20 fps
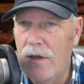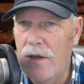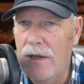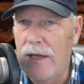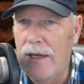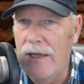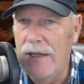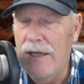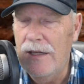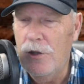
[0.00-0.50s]

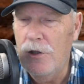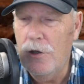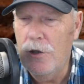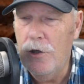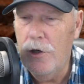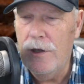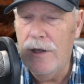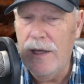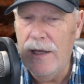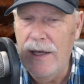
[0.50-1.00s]
and then you
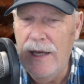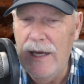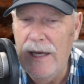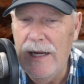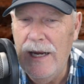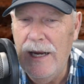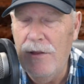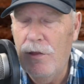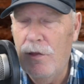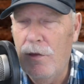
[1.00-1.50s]
cook again
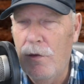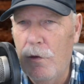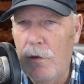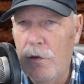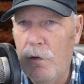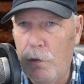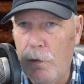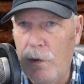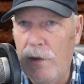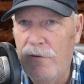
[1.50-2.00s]
at
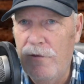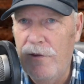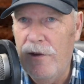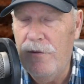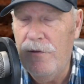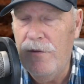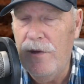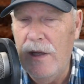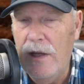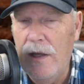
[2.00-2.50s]

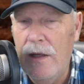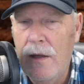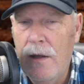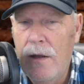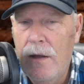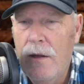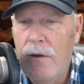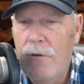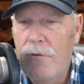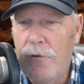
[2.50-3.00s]
350
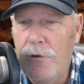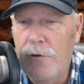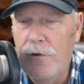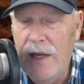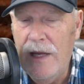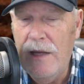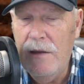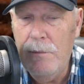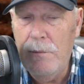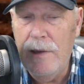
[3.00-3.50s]
for
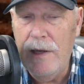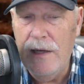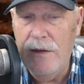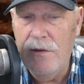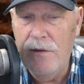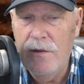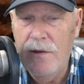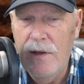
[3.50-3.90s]
10 minutes,